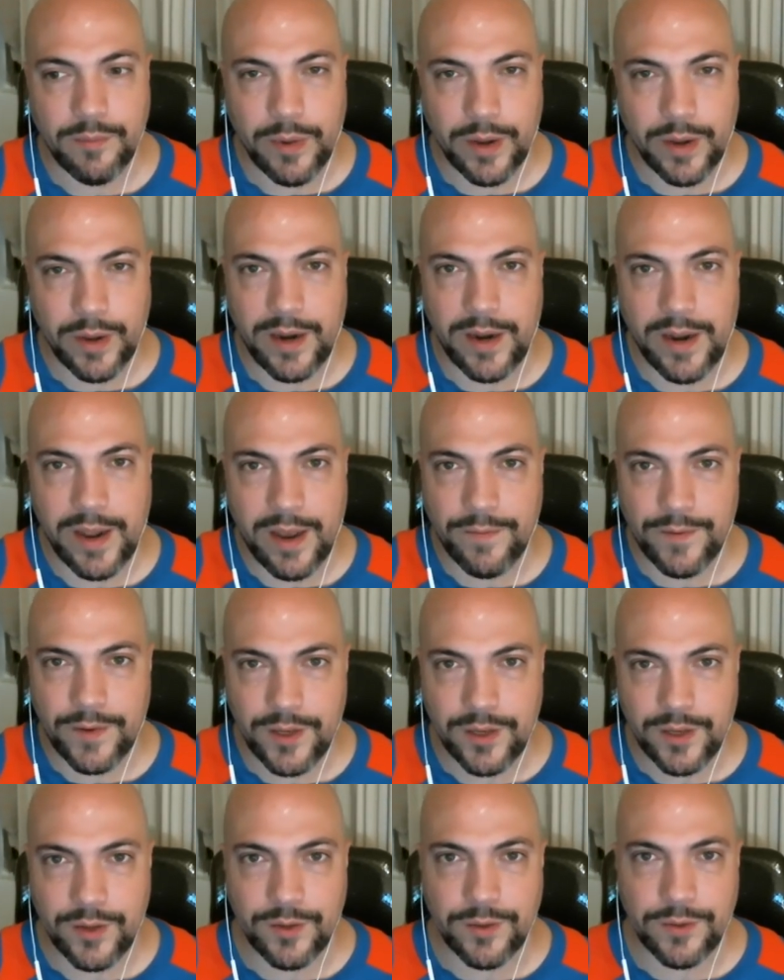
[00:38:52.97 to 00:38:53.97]
but I'd have
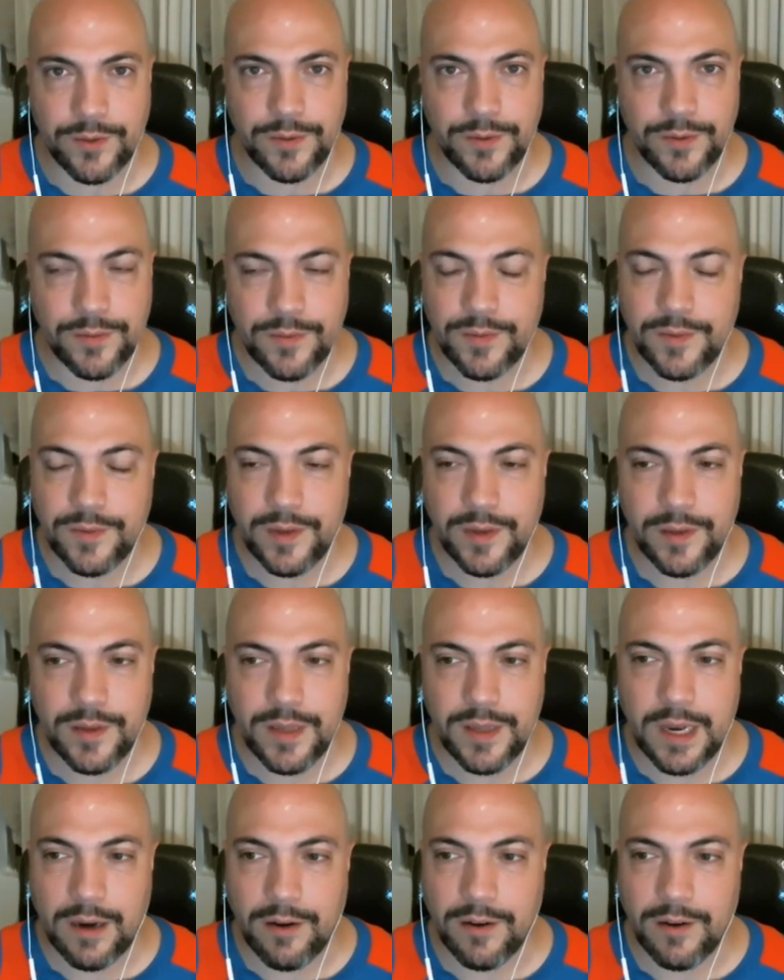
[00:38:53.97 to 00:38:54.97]
to
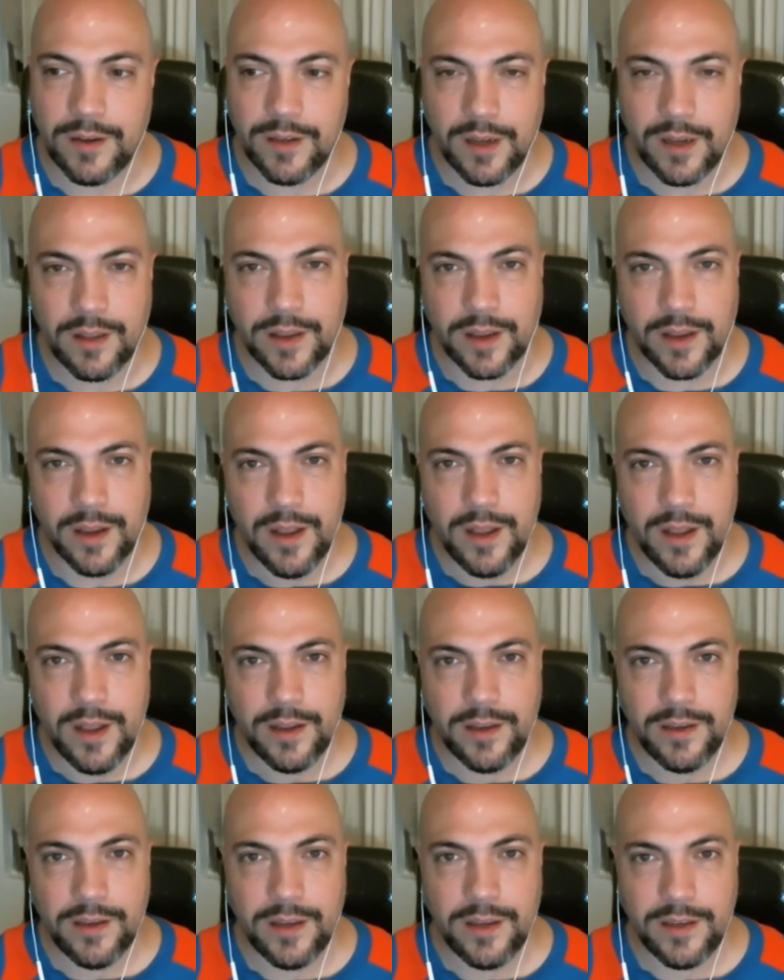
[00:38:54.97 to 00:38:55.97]
you know like
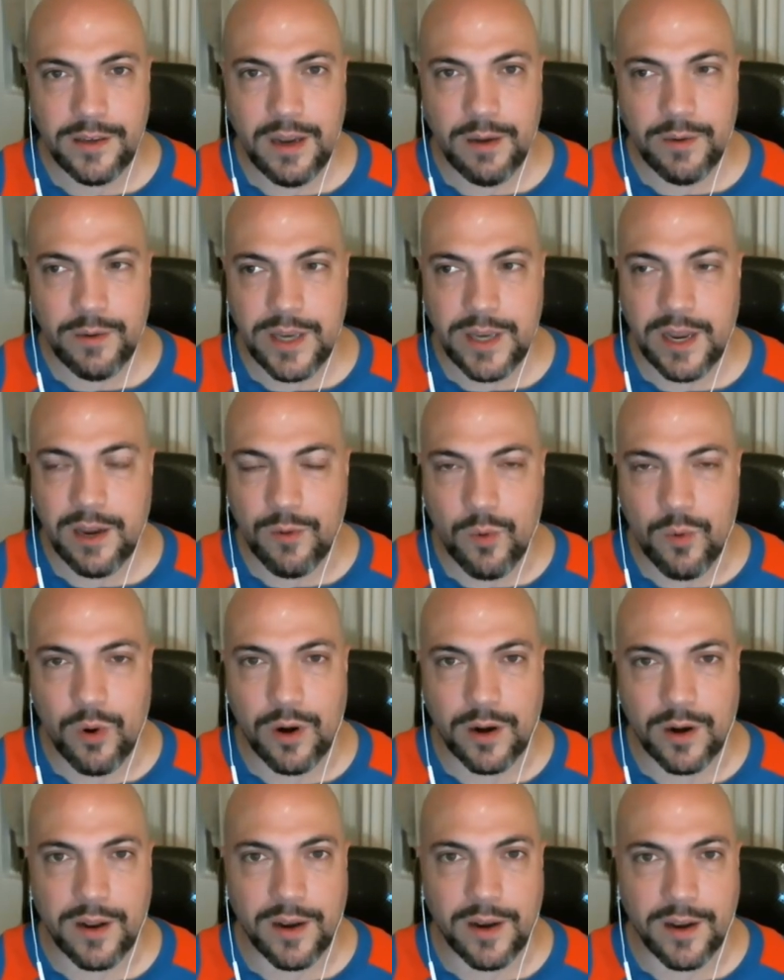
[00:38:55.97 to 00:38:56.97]
it, it, it would take
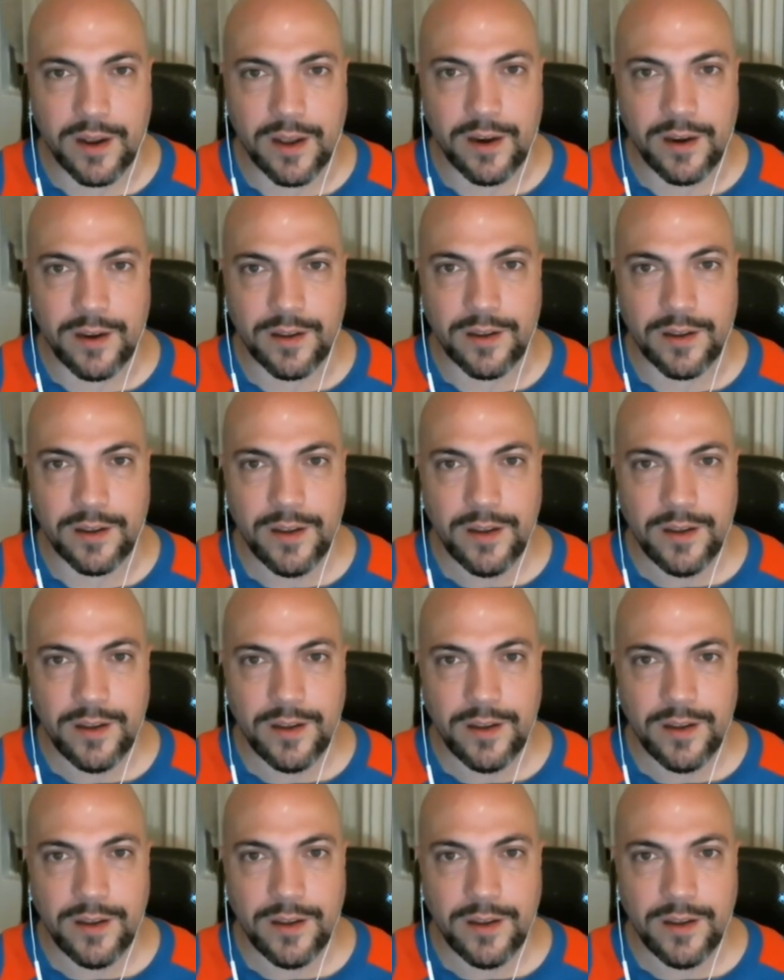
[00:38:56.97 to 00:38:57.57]
work and I gotta